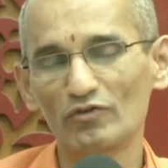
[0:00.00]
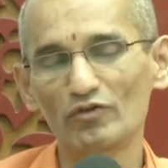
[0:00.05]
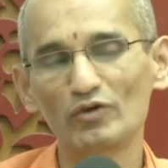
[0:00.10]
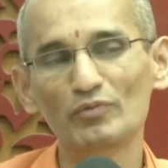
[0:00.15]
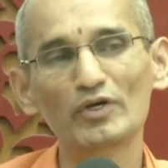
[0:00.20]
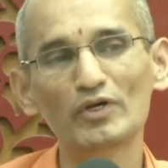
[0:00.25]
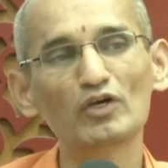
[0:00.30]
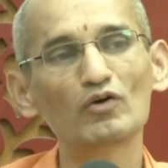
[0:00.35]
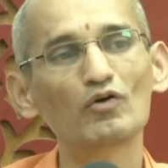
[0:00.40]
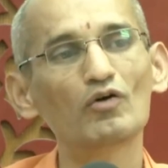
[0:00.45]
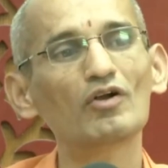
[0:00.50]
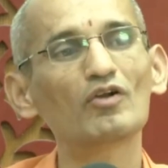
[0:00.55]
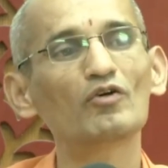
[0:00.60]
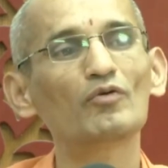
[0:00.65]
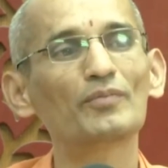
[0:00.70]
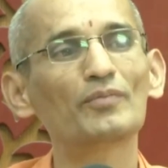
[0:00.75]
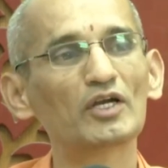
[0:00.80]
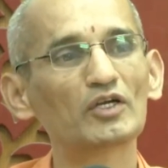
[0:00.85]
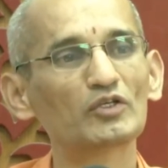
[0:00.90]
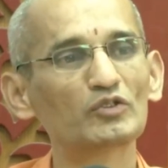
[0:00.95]
We bring all
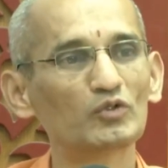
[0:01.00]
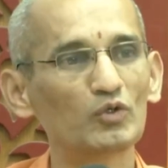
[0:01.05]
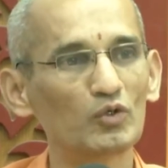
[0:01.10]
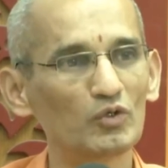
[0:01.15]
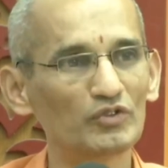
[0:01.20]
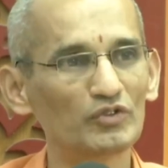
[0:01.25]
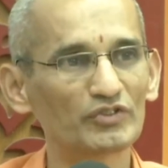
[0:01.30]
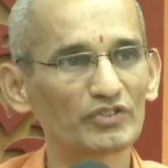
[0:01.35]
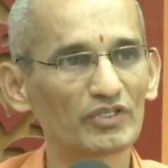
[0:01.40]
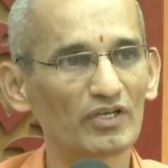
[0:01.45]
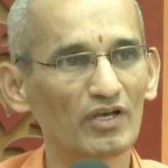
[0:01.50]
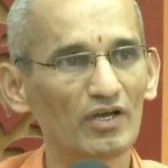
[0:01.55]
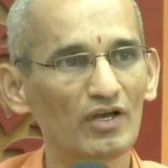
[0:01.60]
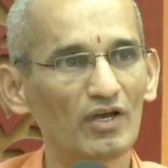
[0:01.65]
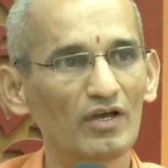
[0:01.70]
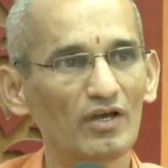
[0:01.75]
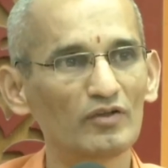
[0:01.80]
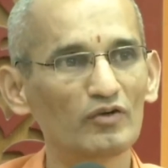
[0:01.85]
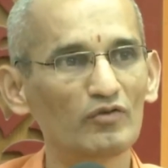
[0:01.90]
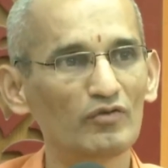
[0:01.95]
our parasols,
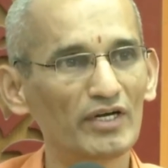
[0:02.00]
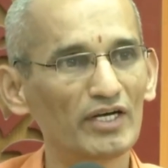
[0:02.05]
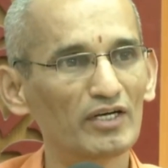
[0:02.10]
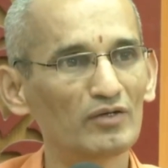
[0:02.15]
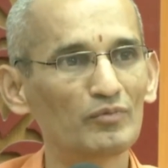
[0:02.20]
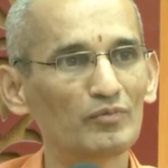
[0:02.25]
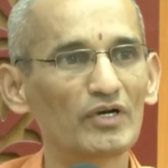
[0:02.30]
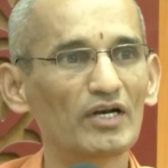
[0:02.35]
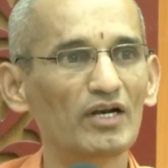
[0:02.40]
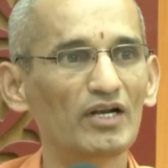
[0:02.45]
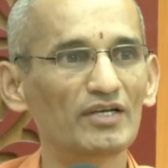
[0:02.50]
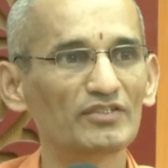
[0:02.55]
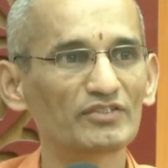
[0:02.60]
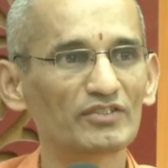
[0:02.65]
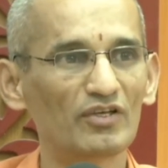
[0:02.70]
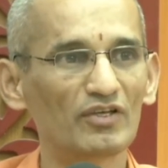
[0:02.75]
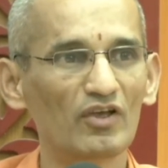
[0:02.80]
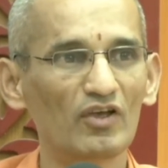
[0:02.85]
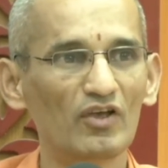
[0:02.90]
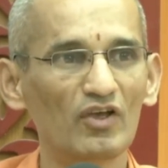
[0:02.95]
the white
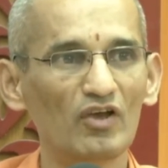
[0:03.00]
umbrellas,